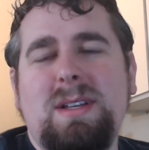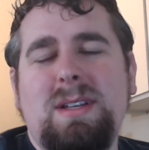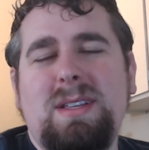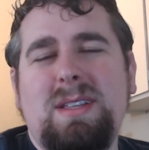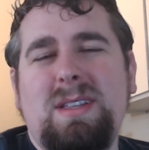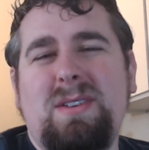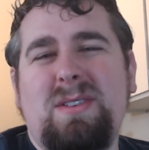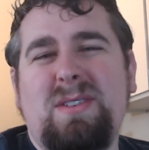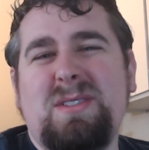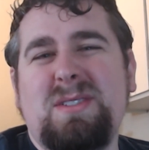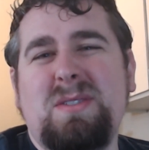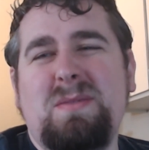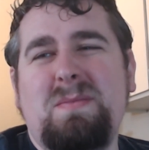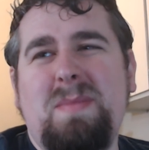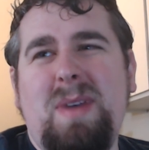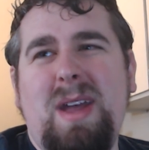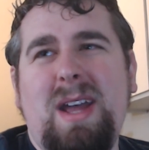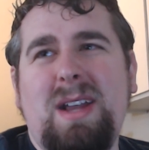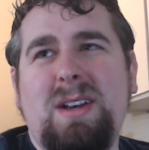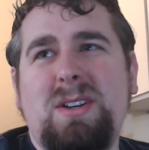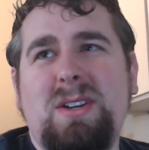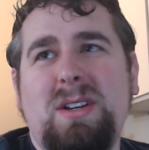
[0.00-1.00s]
they're also
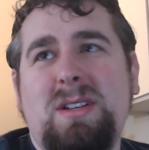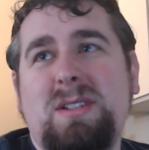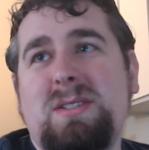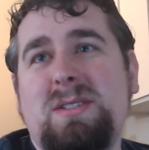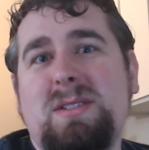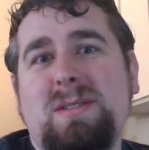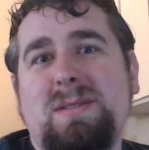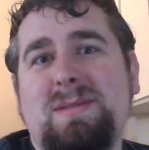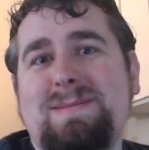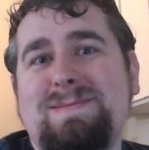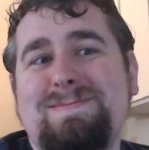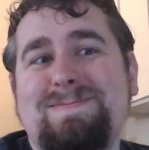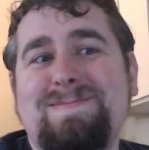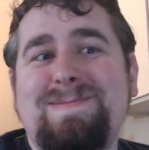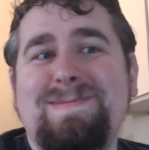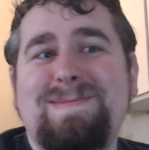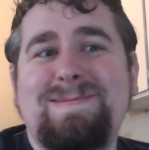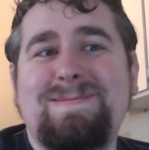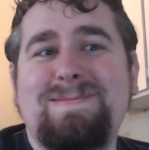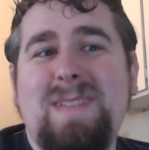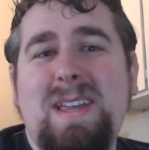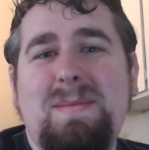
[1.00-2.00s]
magic, so
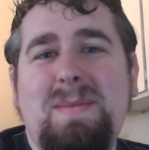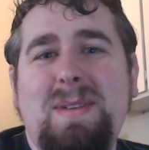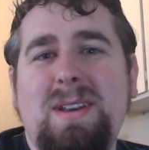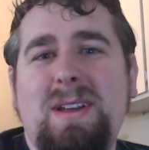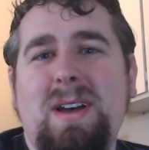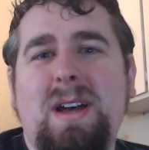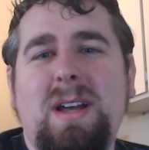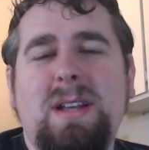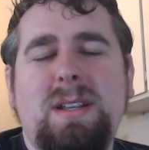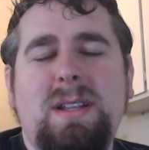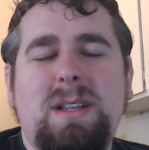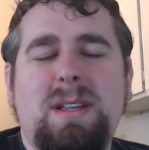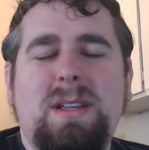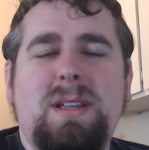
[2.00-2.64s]
maybe not.